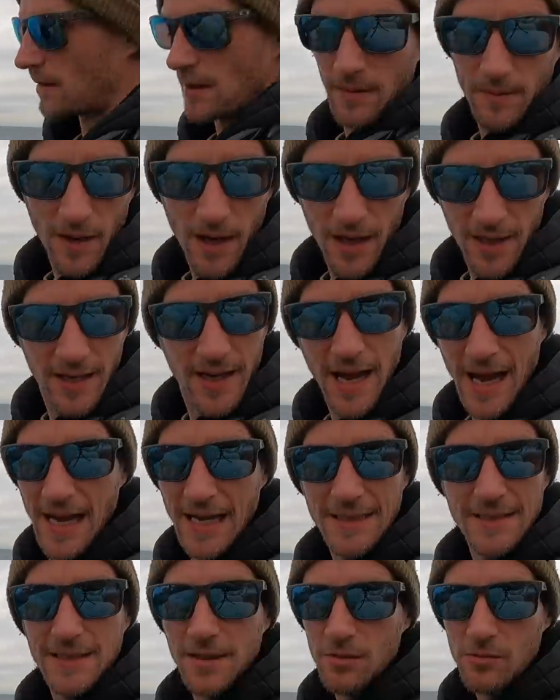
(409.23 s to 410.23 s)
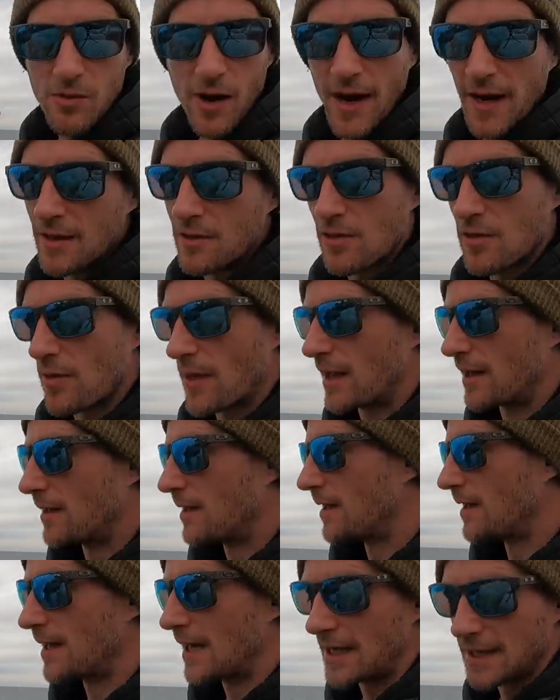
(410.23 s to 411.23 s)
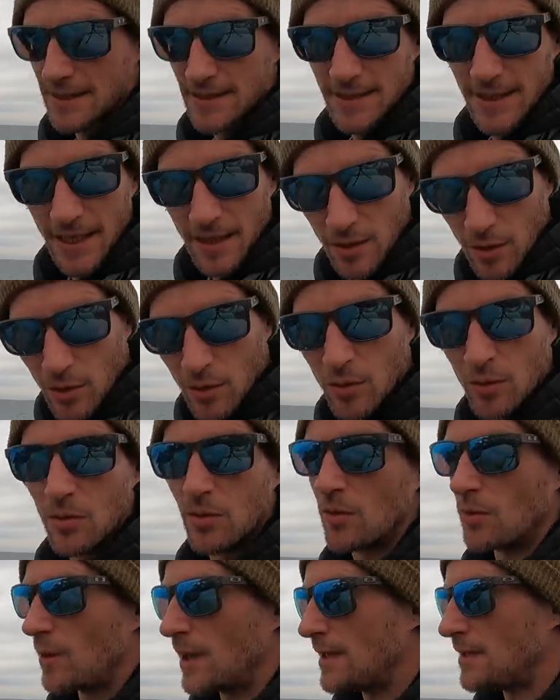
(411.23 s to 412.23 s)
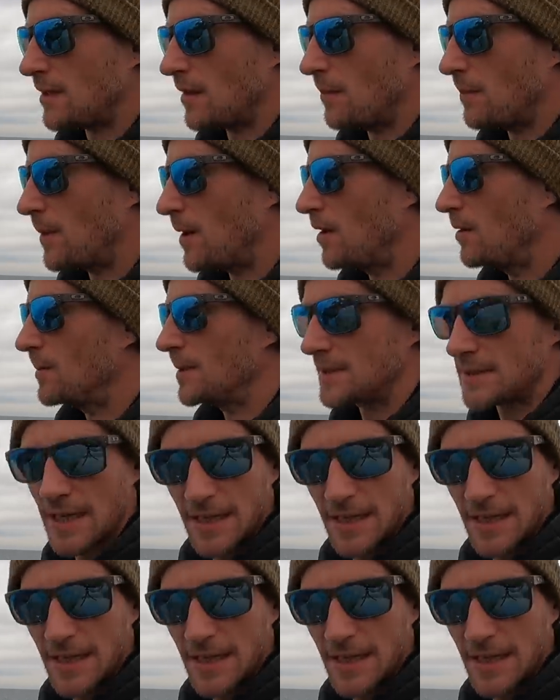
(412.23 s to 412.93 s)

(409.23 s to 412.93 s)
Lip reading: I cast at range then and let it sink all the way to the bottom.